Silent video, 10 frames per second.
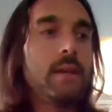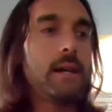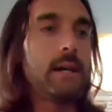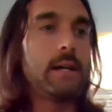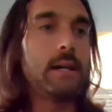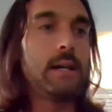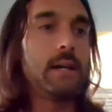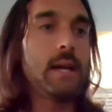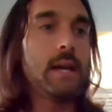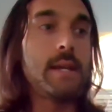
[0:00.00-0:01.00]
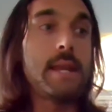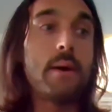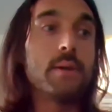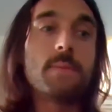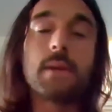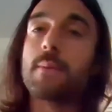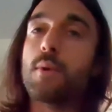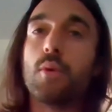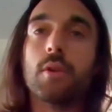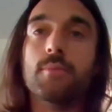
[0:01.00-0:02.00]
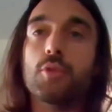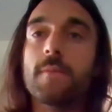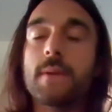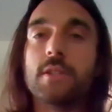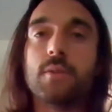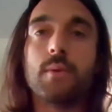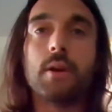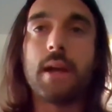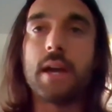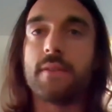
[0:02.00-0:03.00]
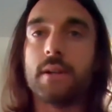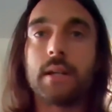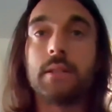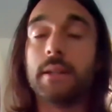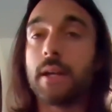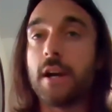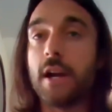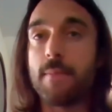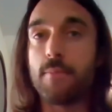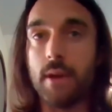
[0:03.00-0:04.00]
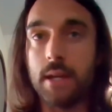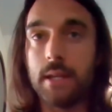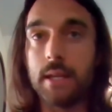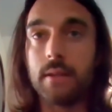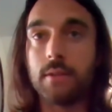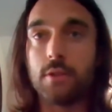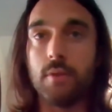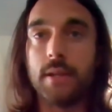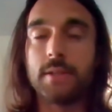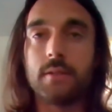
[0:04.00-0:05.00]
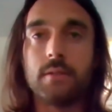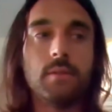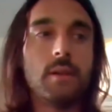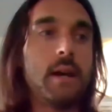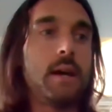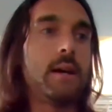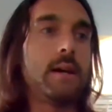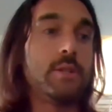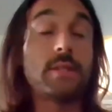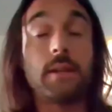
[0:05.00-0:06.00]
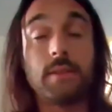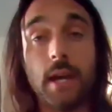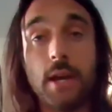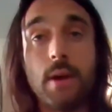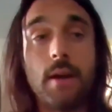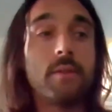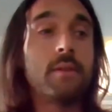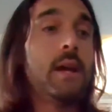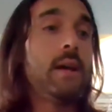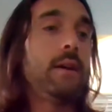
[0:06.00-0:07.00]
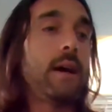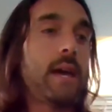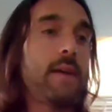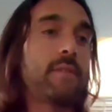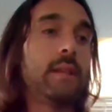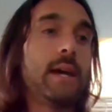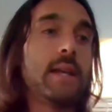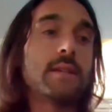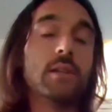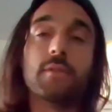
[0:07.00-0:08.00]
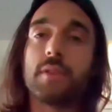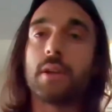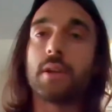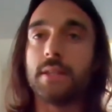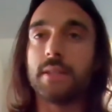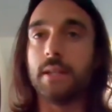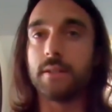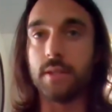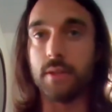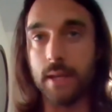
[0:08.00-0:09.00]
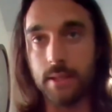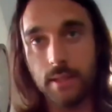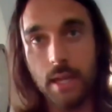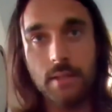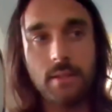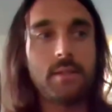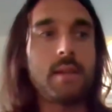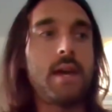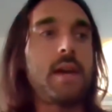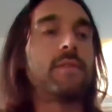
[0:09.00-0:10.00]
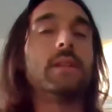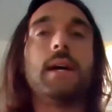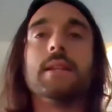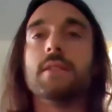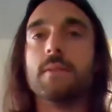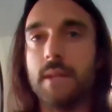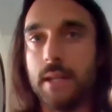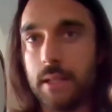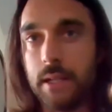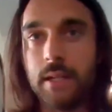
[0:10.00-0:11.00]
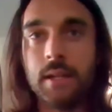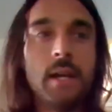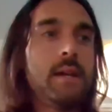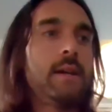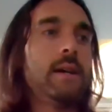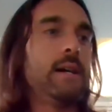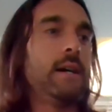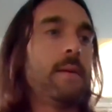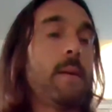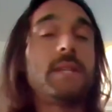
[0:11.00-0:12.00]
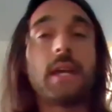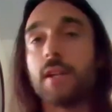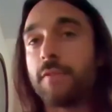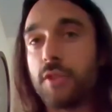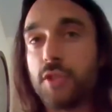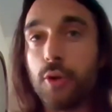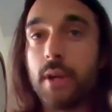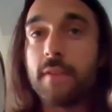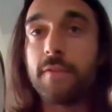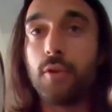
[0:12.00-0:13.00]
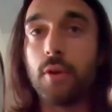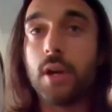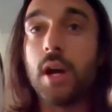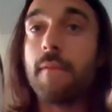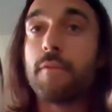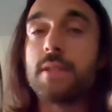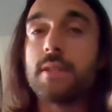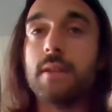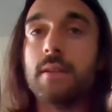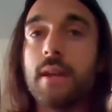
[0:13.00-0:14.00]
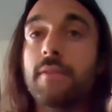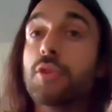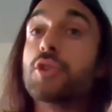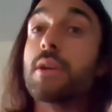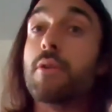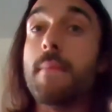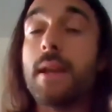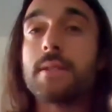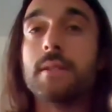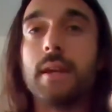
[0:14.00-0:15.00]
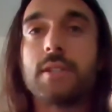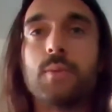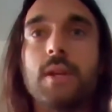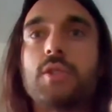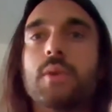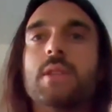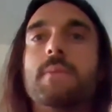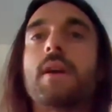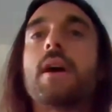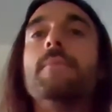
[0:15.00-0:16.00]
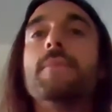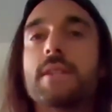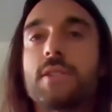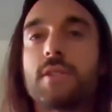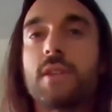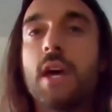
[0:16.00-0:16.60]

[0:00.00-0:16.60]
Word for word: Uh, and now it's become a world movement to where I have a, a clinic I operate in Toronto, uh, just outside rather. I have clients all over the continental United States. I have clients in Manila. Uh, I'm taking off to Zurich for a conference in evolutionary medicine next week. So it's become this